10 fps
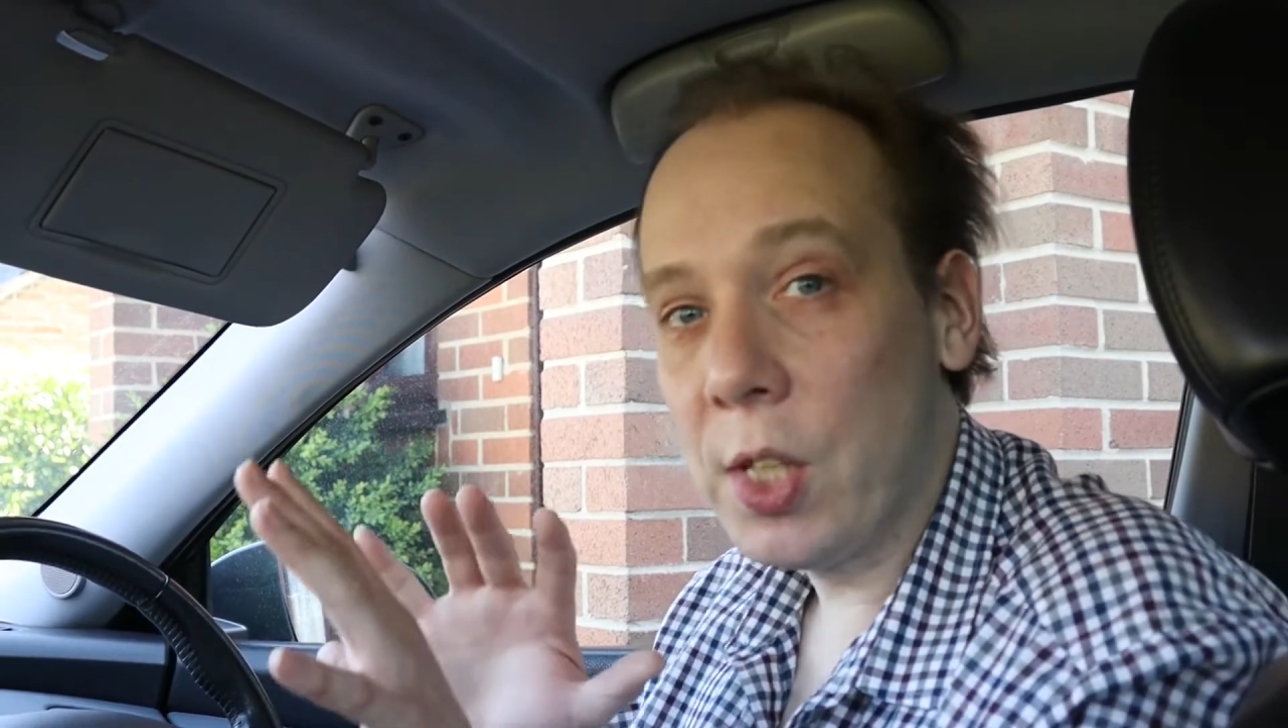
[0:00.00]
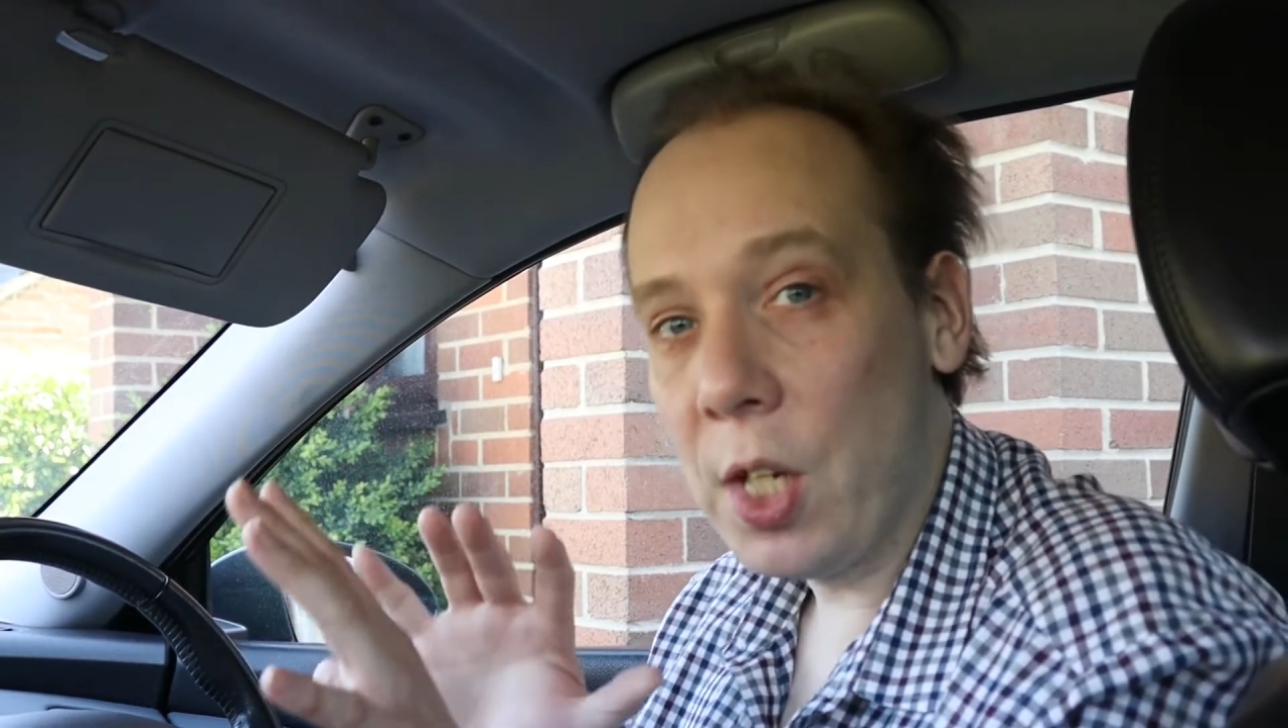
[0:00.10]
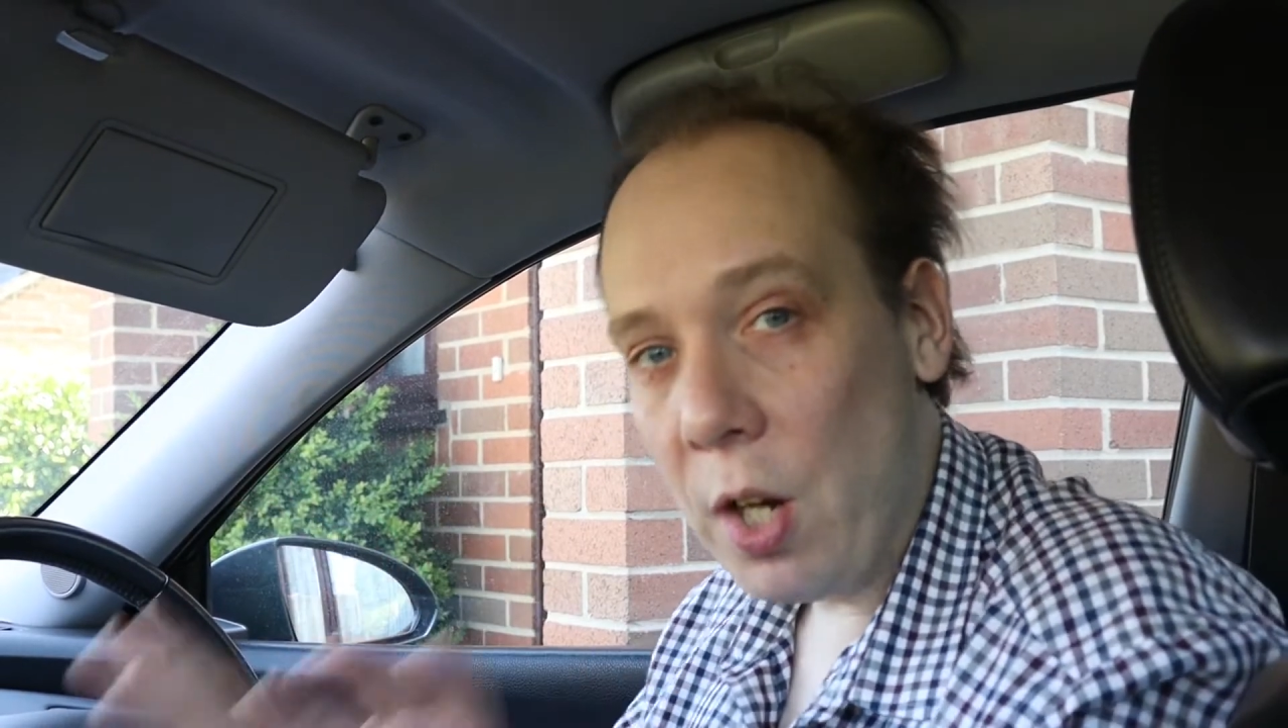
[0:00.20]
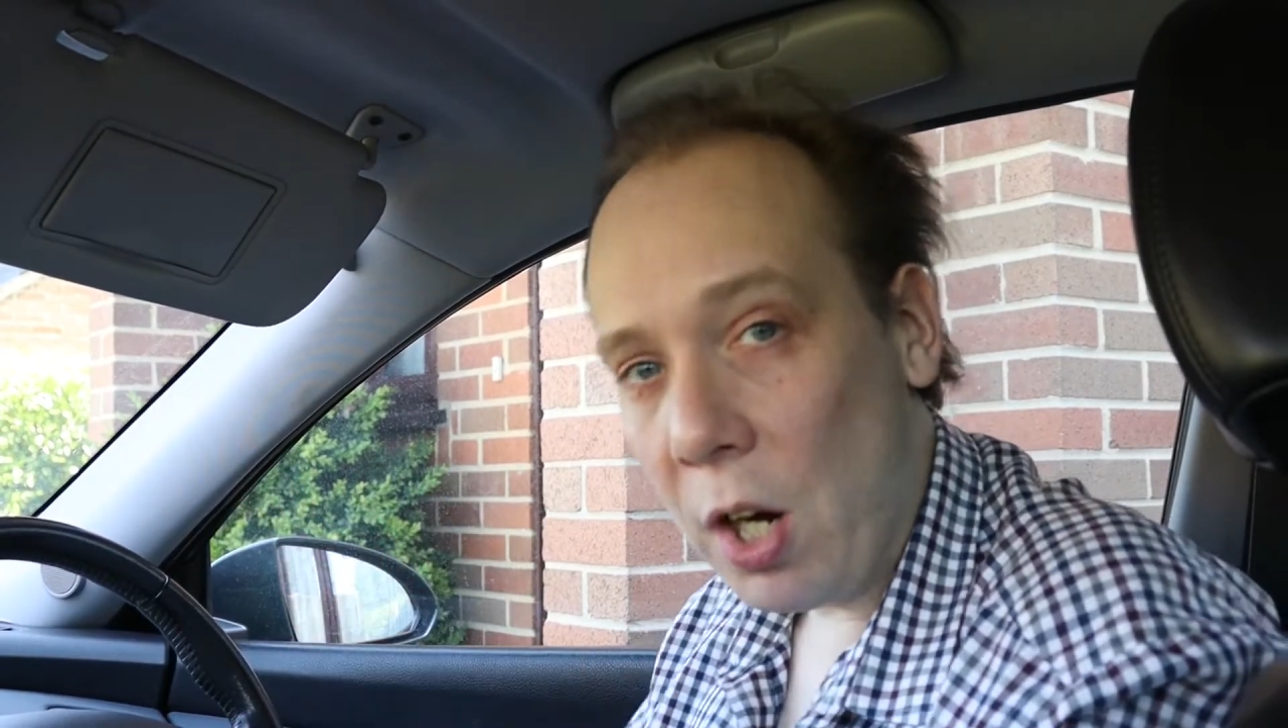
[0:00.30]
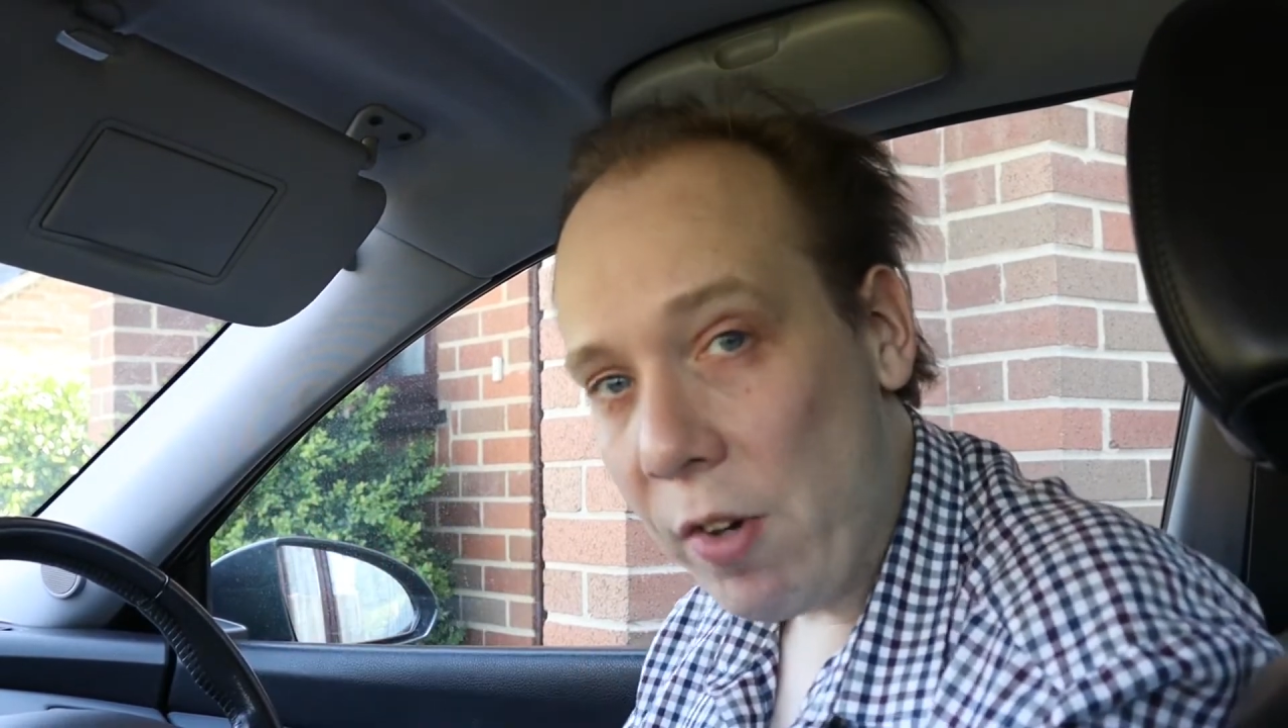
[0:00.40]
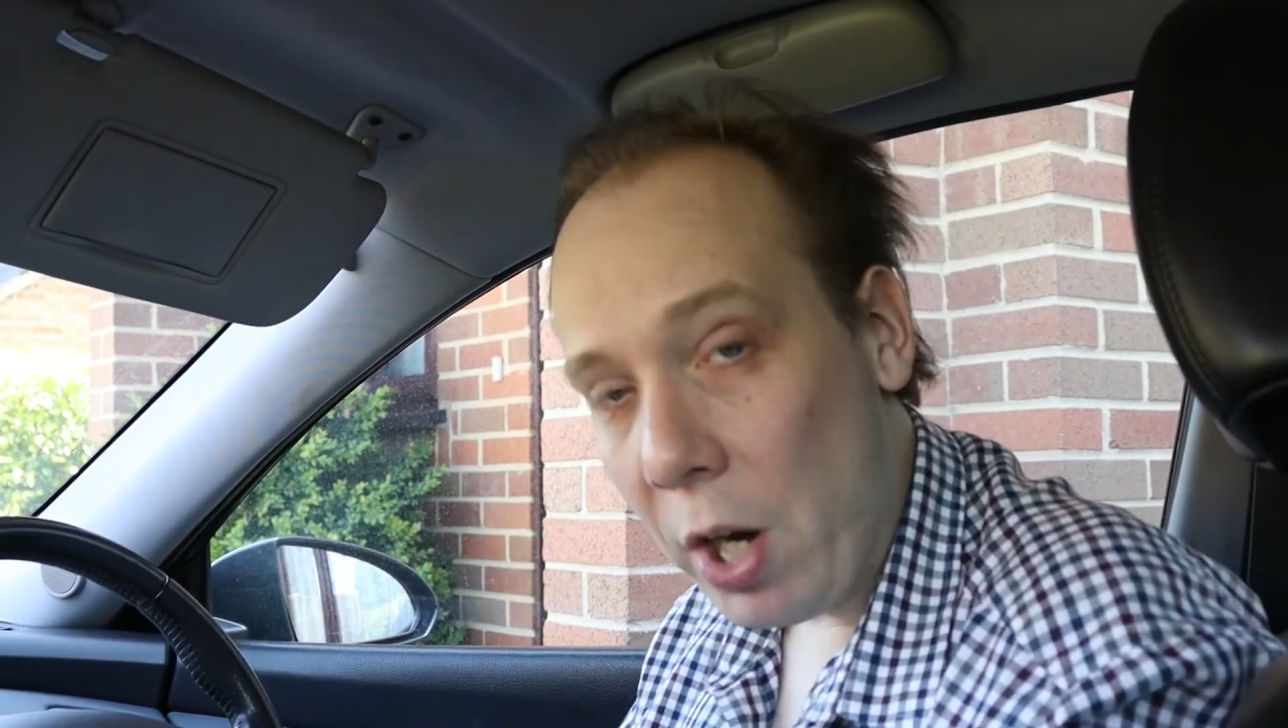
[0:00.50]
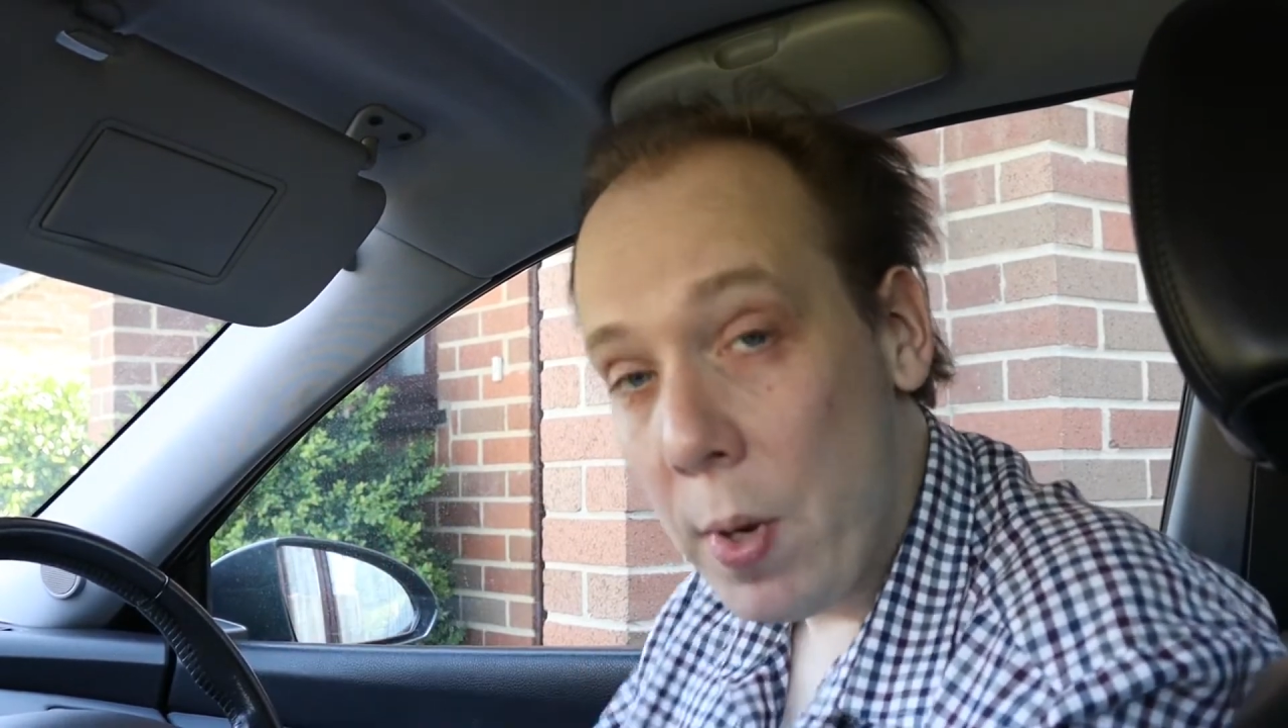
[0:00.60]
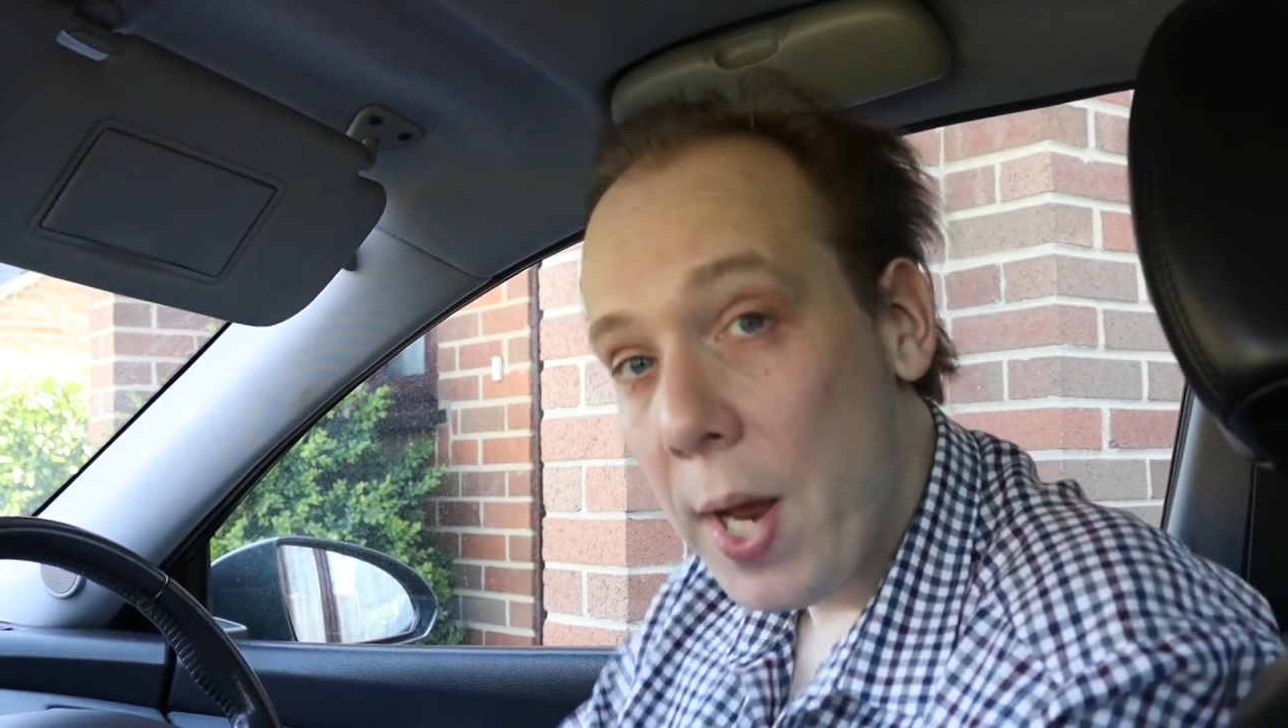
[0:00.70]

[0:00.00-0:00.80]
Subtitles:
scenario,